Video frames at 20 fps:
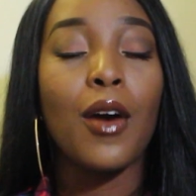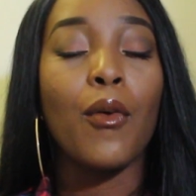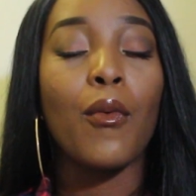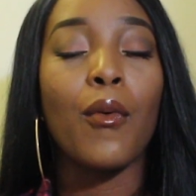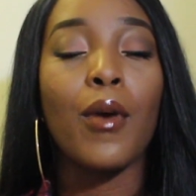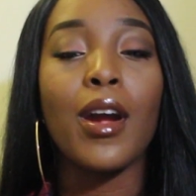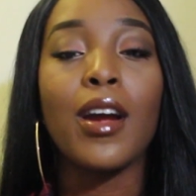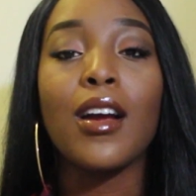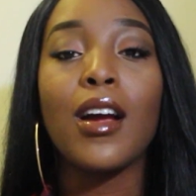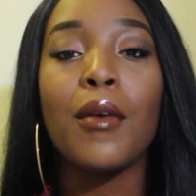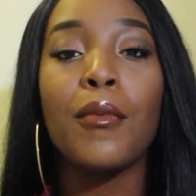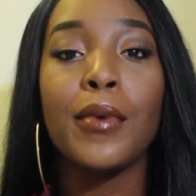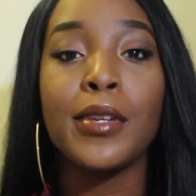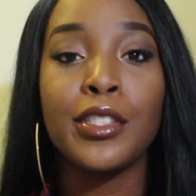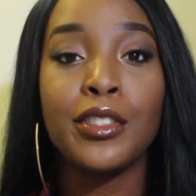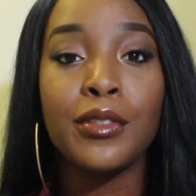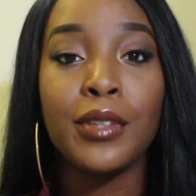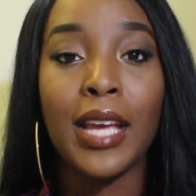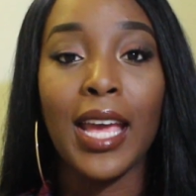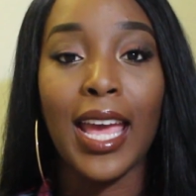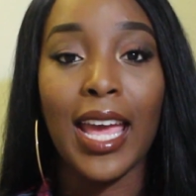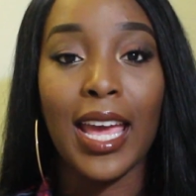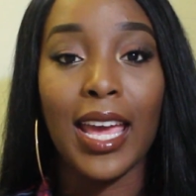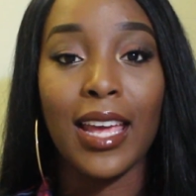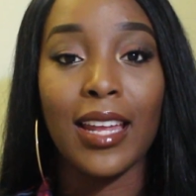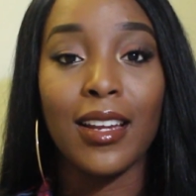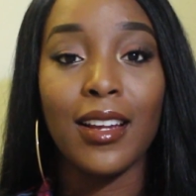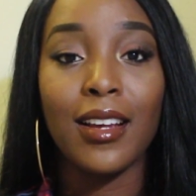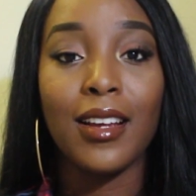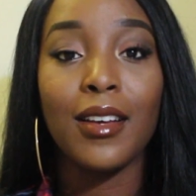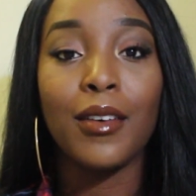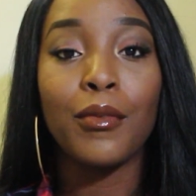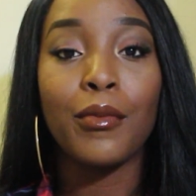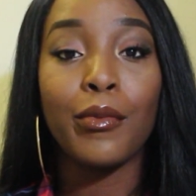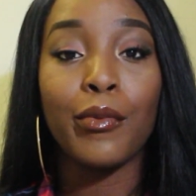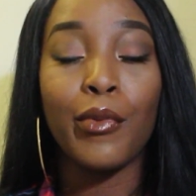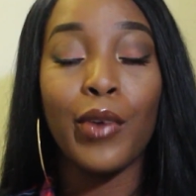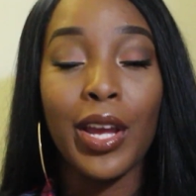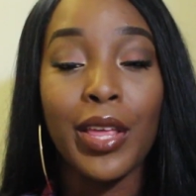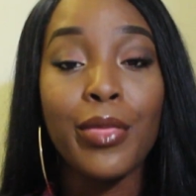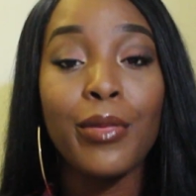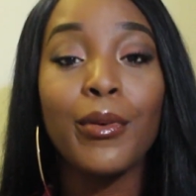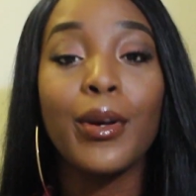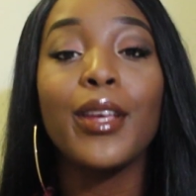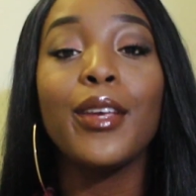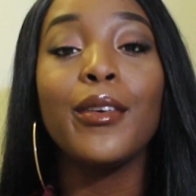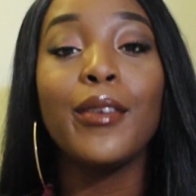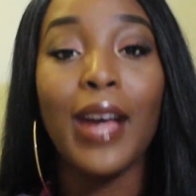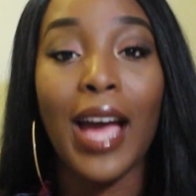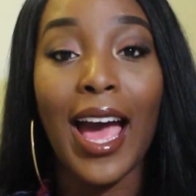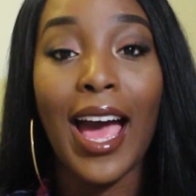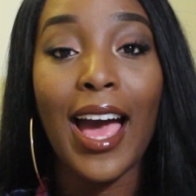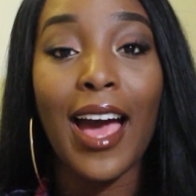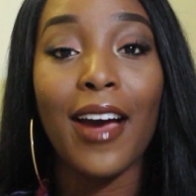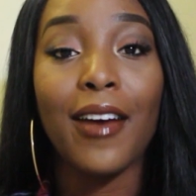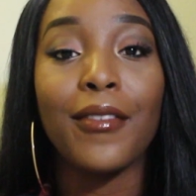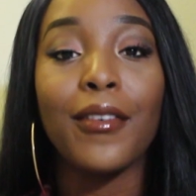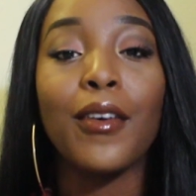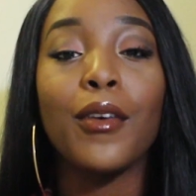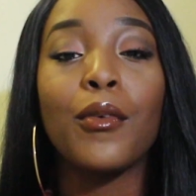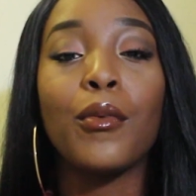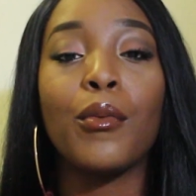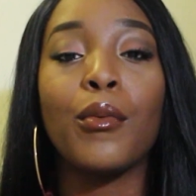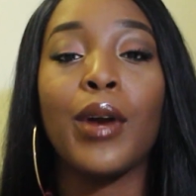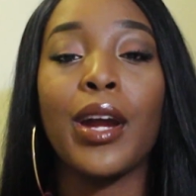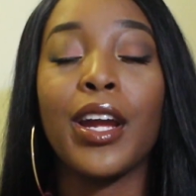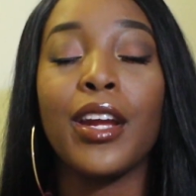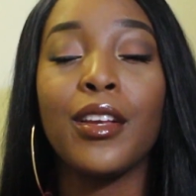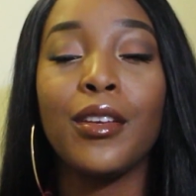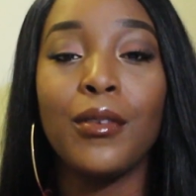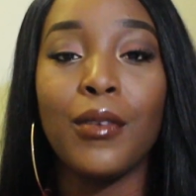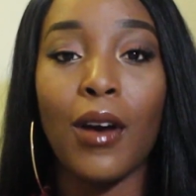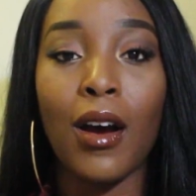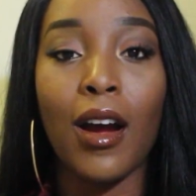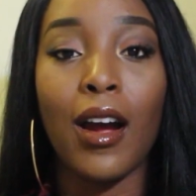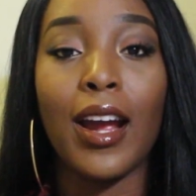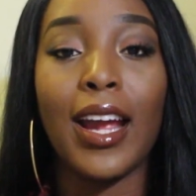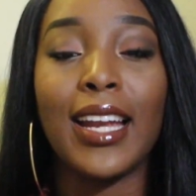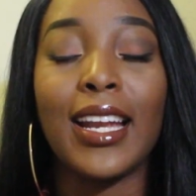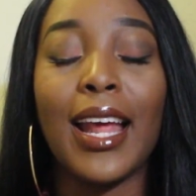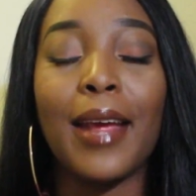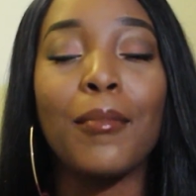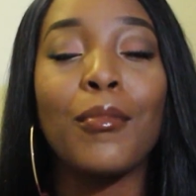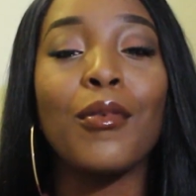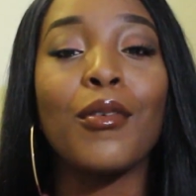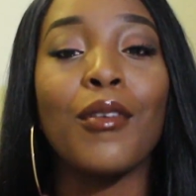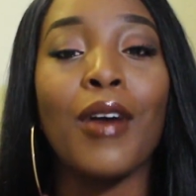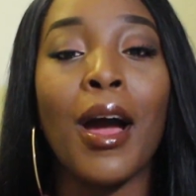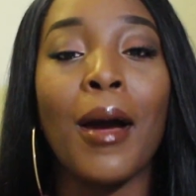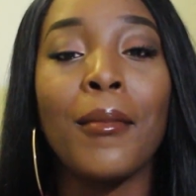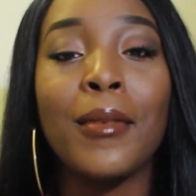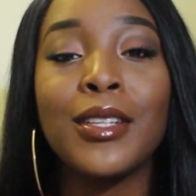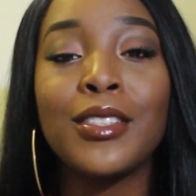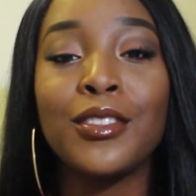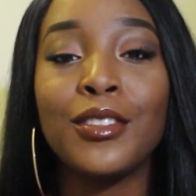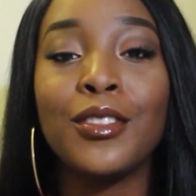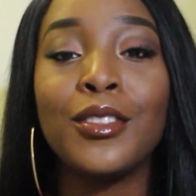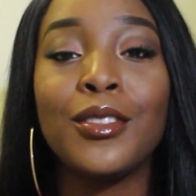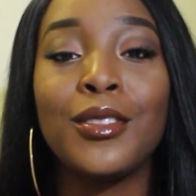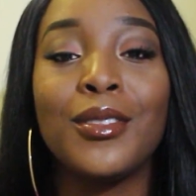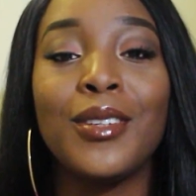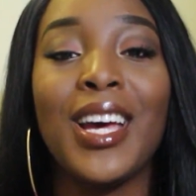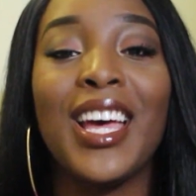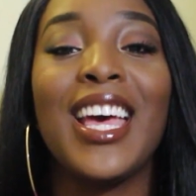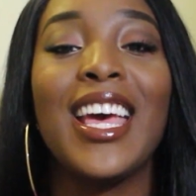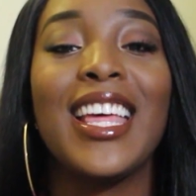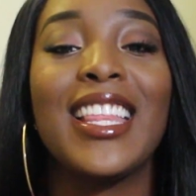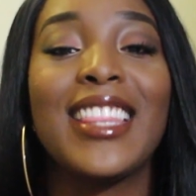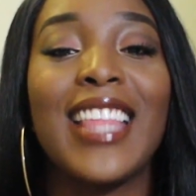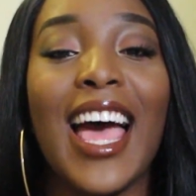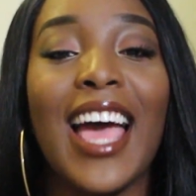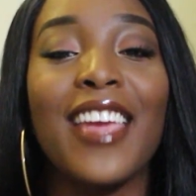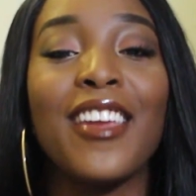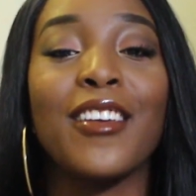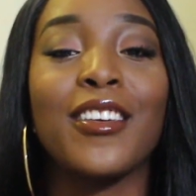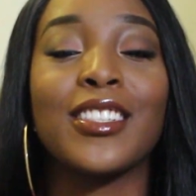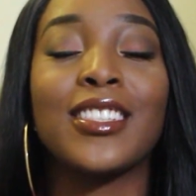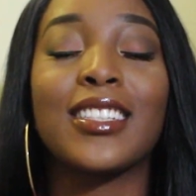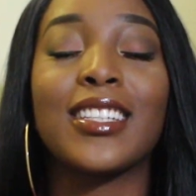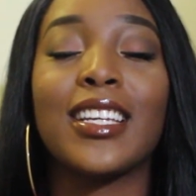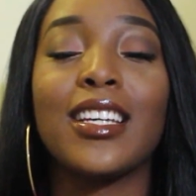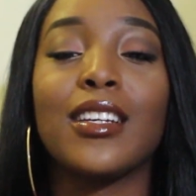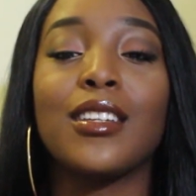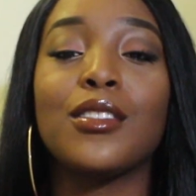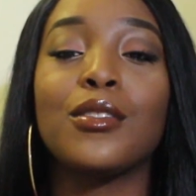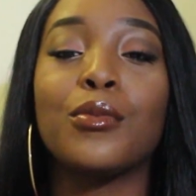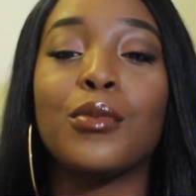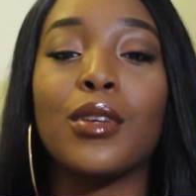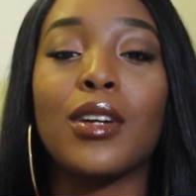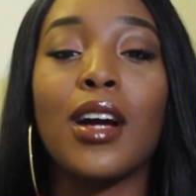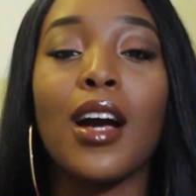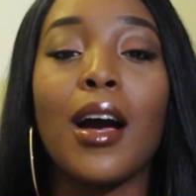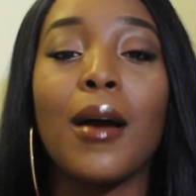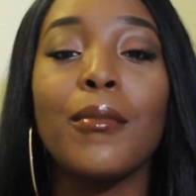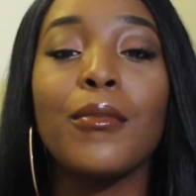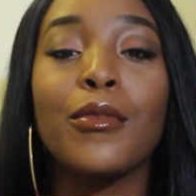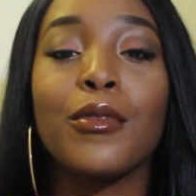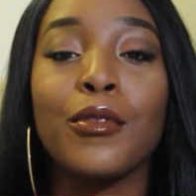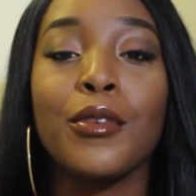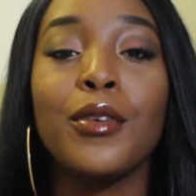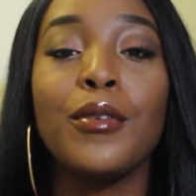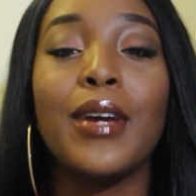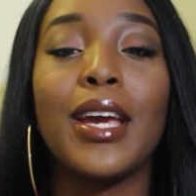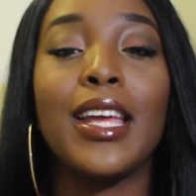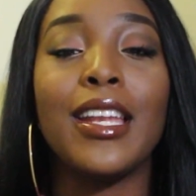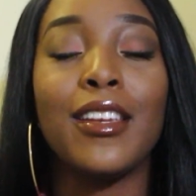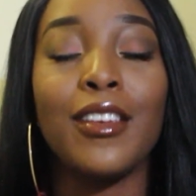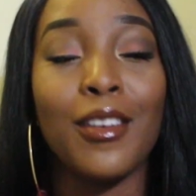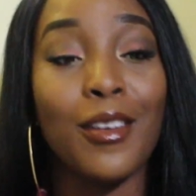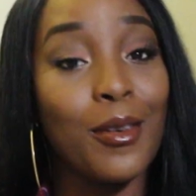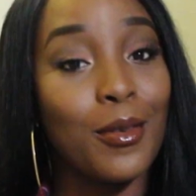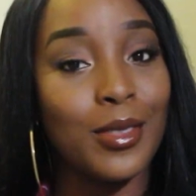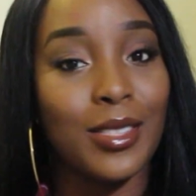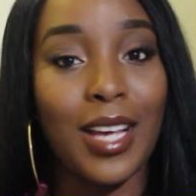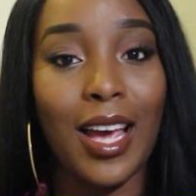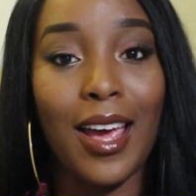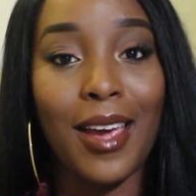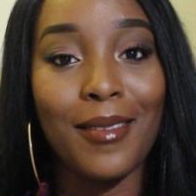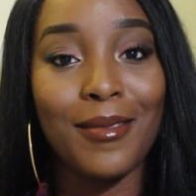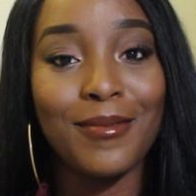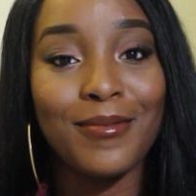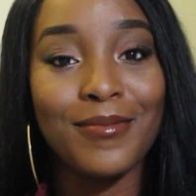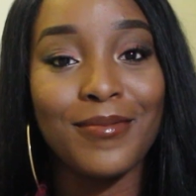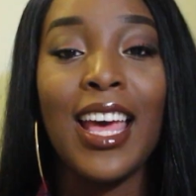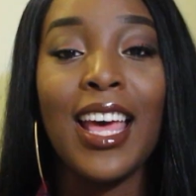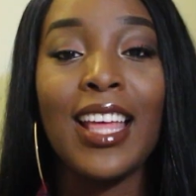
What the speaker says: Work on what you can with what you have, where you are, and I promise you that your skills will come through in no time.